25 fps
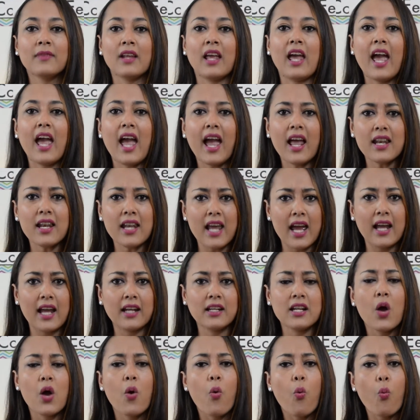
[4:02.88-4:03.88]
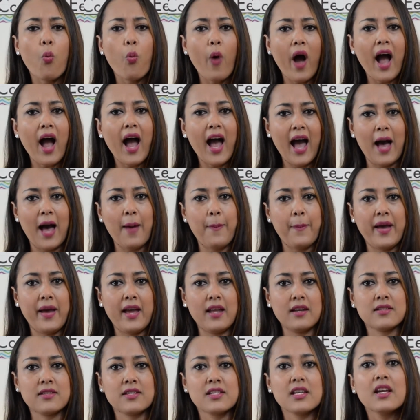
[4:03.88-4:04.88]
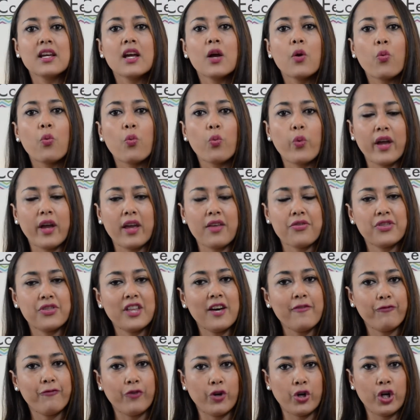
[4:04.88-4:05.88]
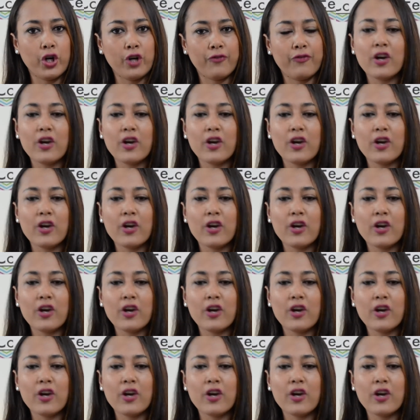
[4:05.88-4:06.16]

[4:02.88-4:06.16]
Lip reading: And then what happened with the verb